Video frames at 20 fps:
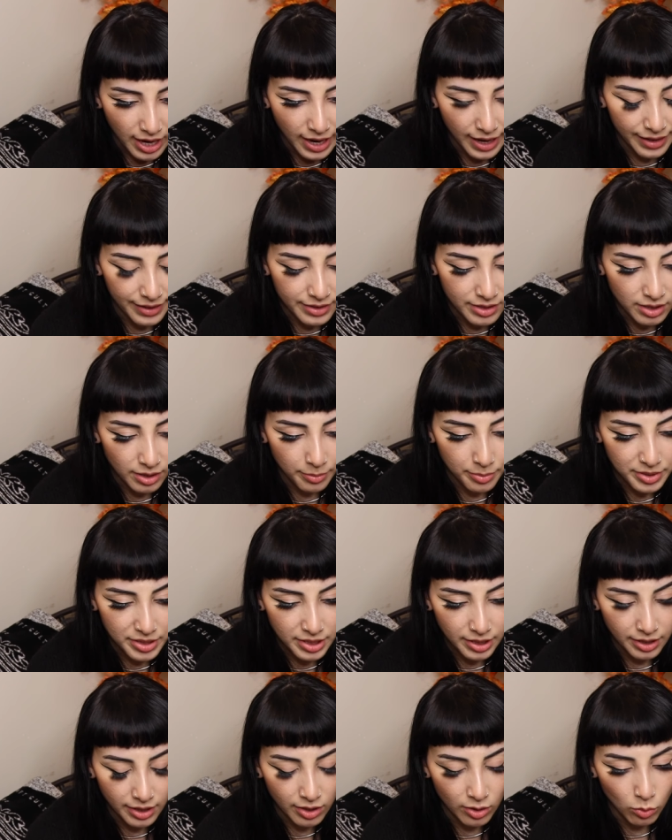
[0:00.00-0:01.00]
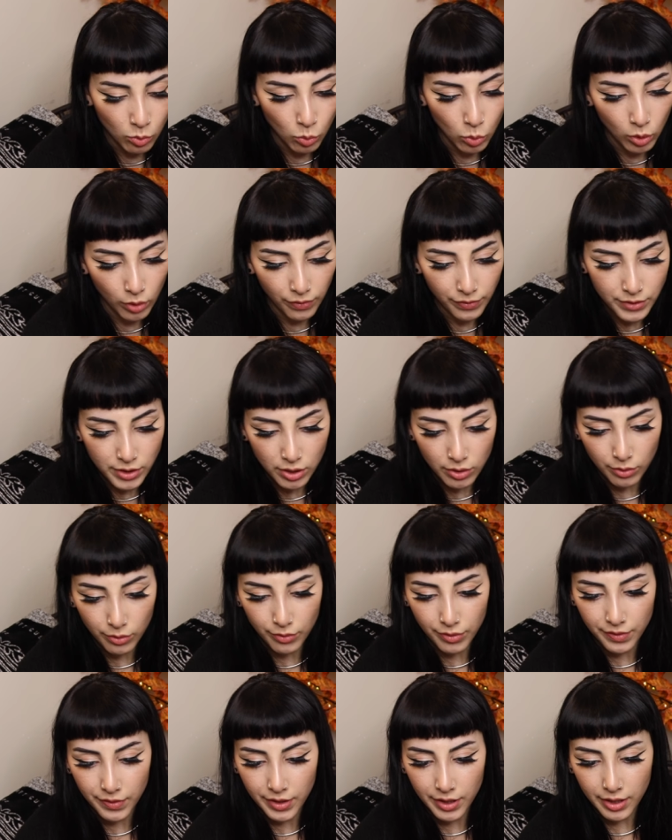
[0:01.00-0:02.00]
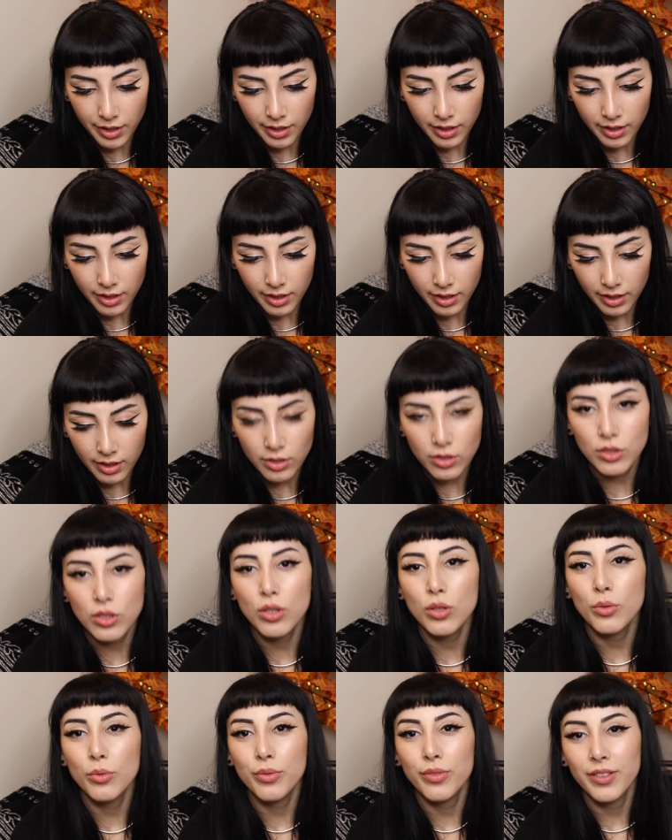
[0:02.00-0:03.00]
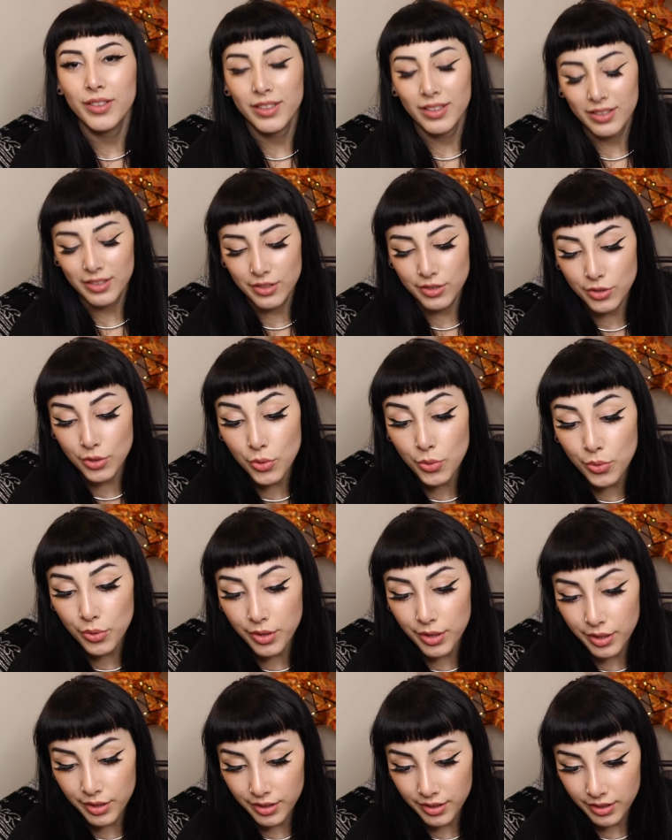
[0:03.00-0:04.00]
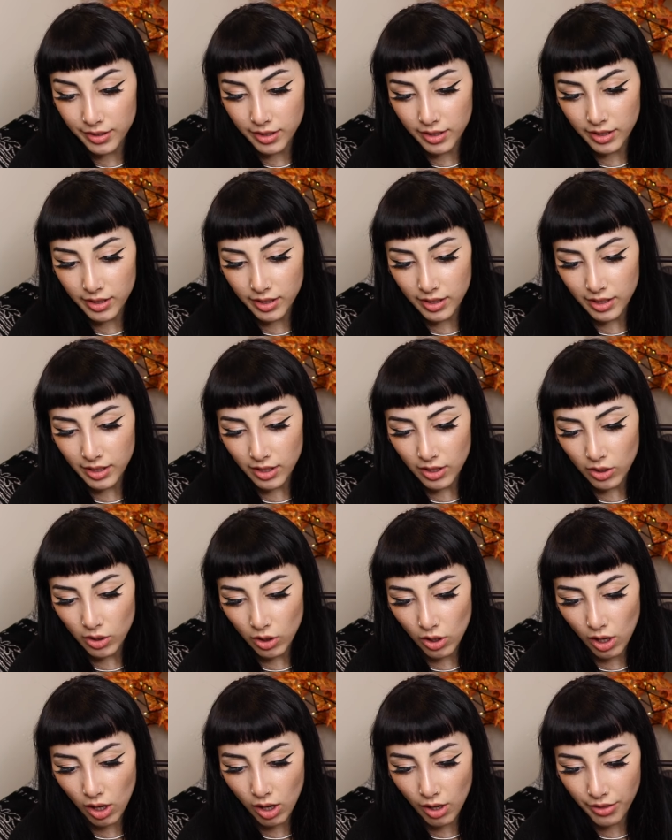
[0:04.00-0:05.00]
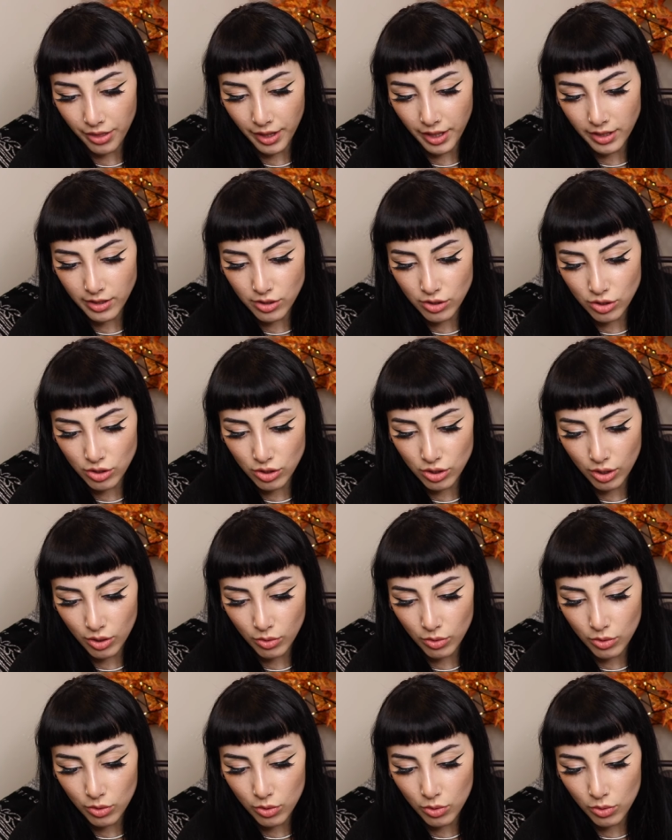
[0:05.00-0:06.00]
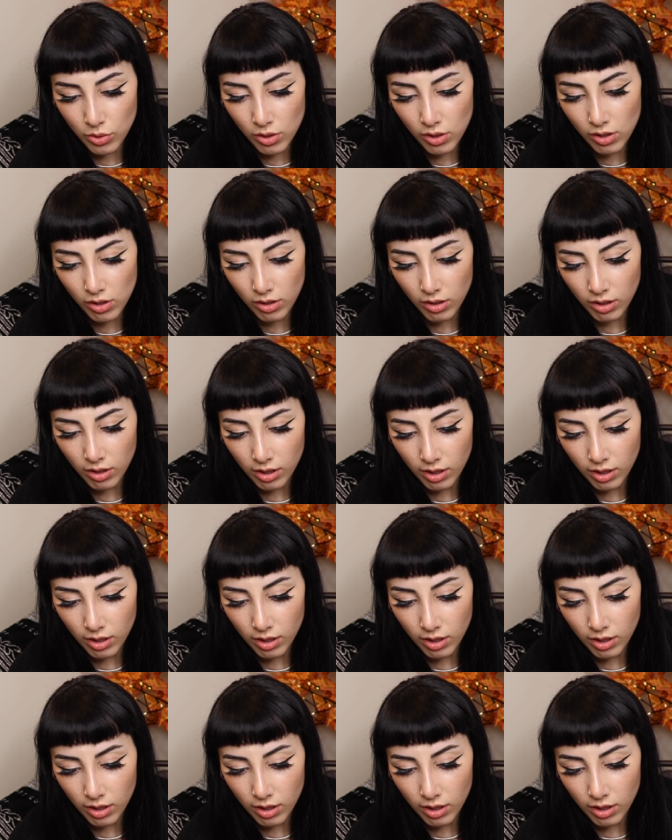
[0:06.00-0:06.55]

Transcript: Ice Obsidian Wolf Tooth. Tooth. Tooth. Oh, that is so cool.